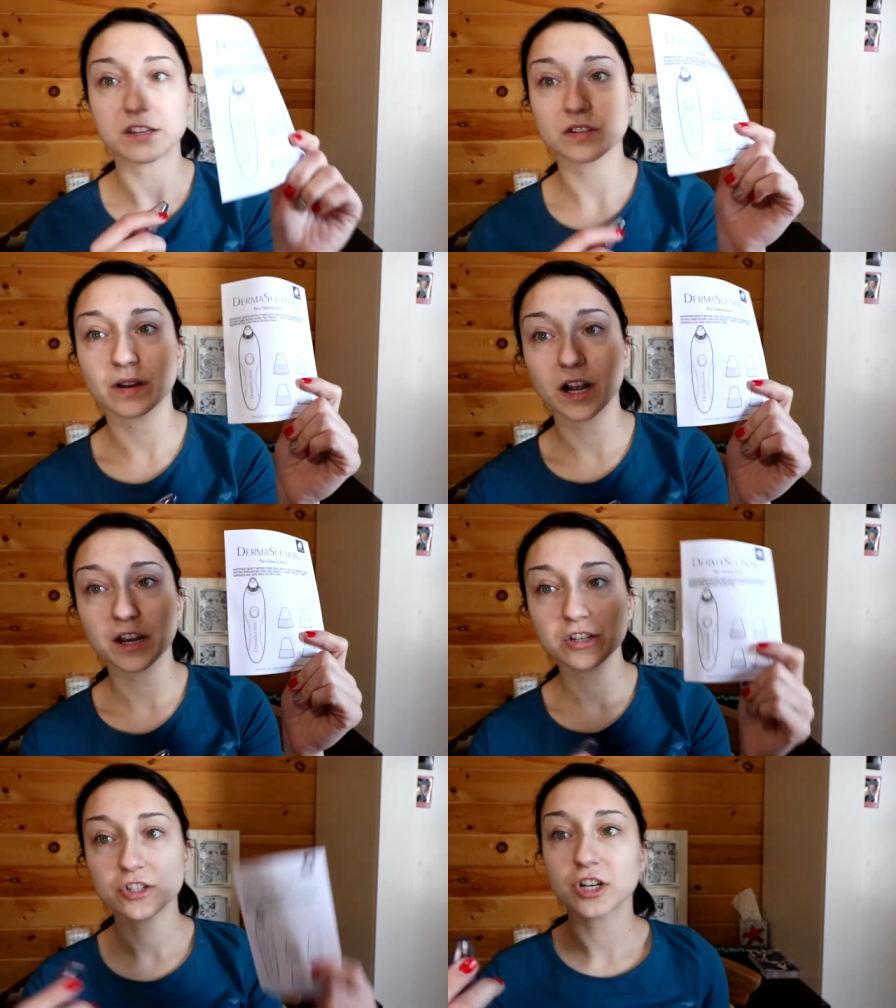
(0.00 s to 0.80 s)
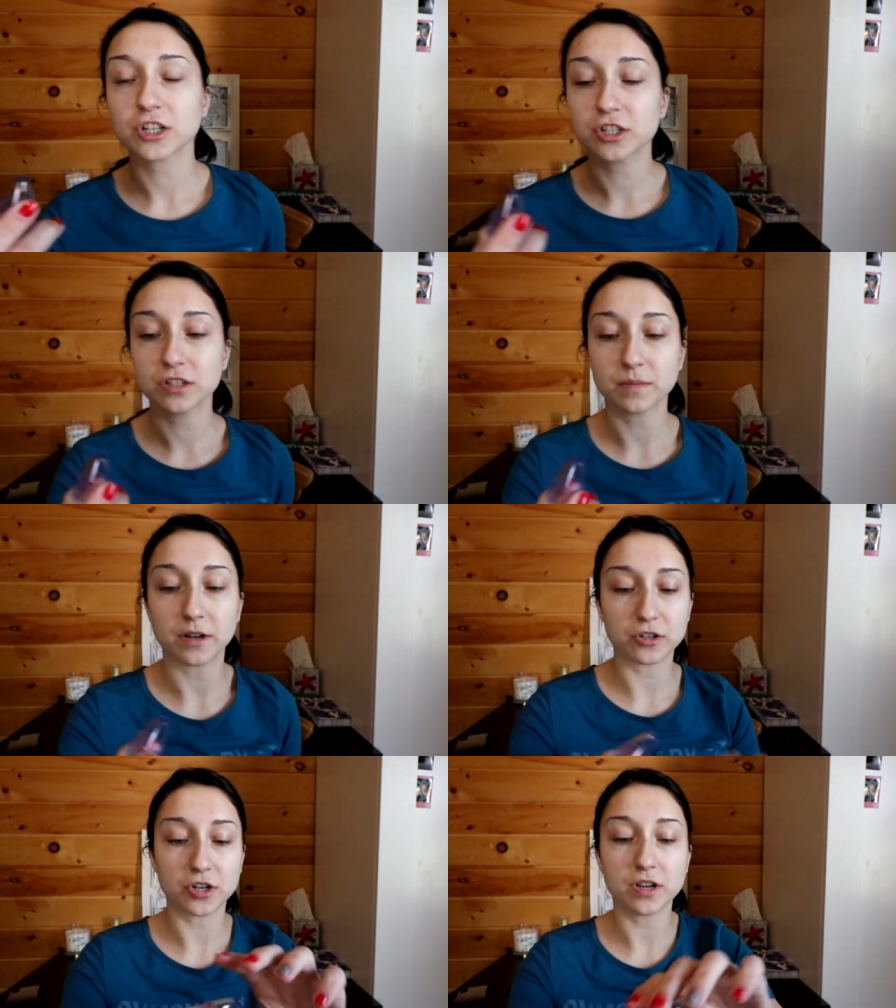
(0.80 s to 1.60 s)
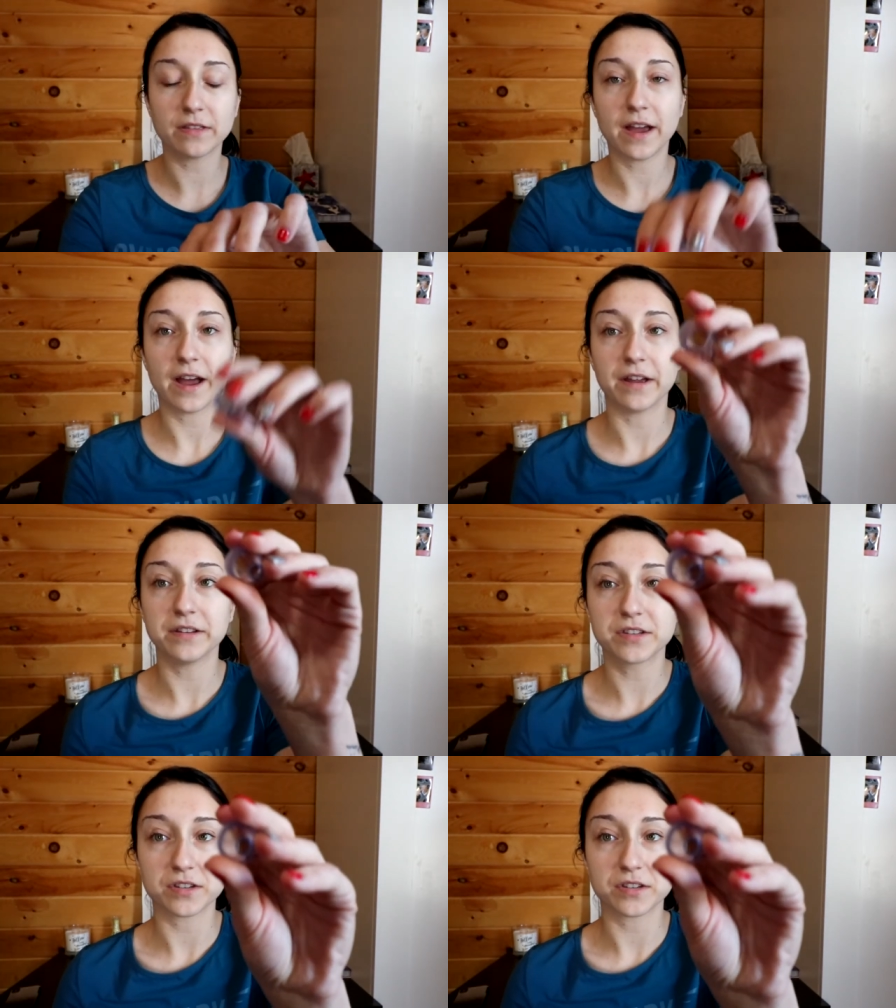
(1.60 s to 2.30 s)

so I got instructions, but I'll show you the head.